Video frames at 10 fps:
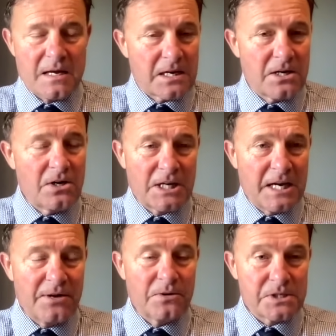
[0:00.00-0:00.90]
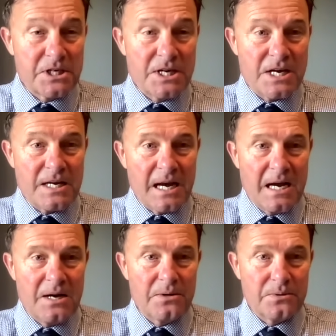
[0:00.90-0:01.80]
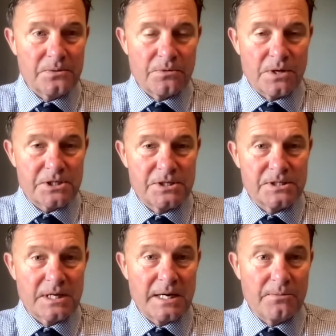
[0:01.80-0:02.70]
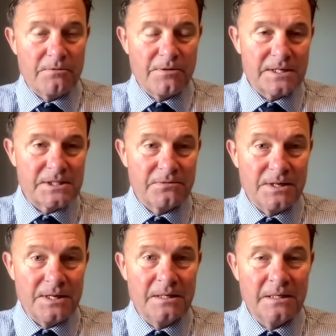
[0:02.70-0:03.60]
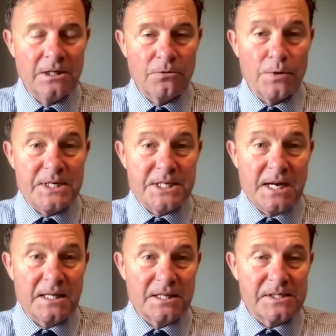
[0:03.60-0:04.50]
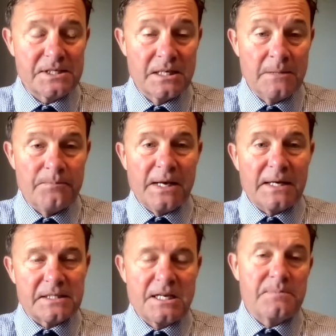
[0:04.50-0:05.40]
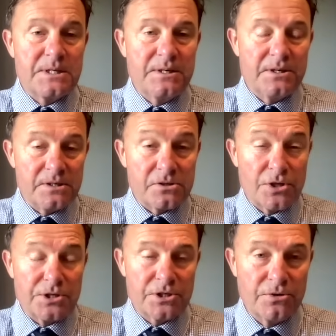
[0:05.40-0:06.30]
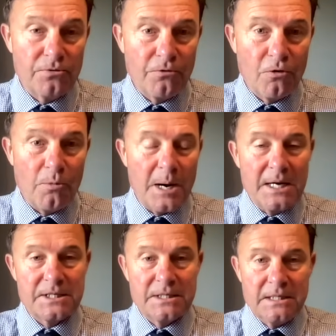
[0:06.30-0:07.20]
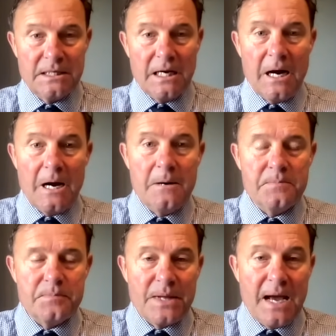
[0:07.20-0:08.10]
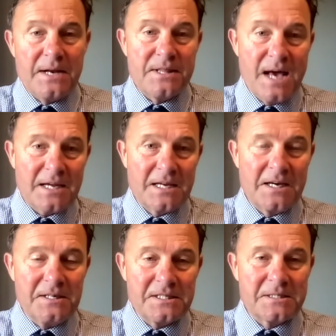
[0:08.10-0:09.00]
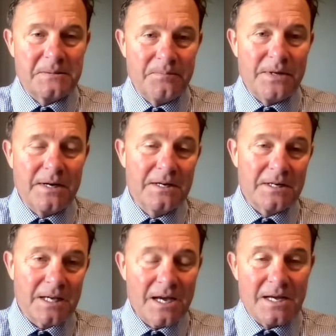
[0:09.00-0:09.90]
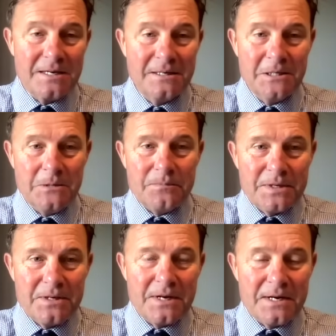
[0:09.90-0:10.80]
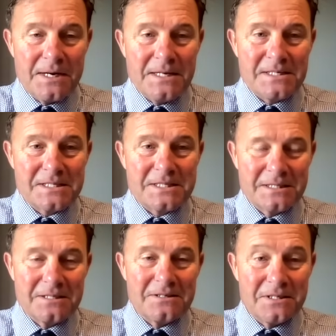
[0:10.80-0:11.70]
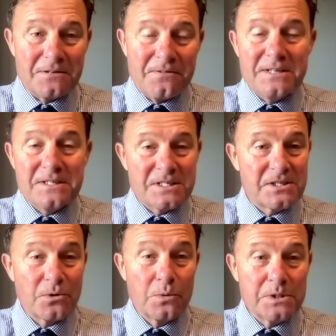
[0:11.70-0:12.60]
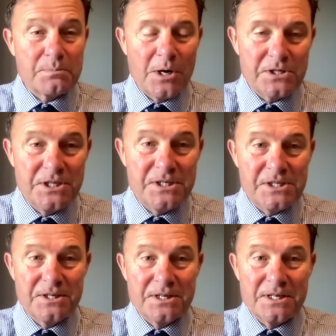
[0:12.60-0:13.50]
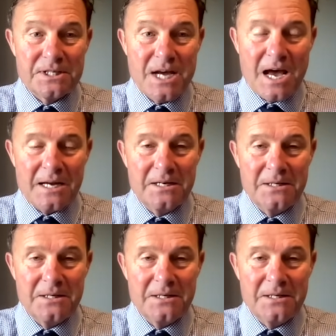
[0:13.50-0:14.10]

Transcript: cannot see how the Russians are going to effectively retake this, except in an attritional format. And in that case, and again, you know, it's the defense is always much easier than attack,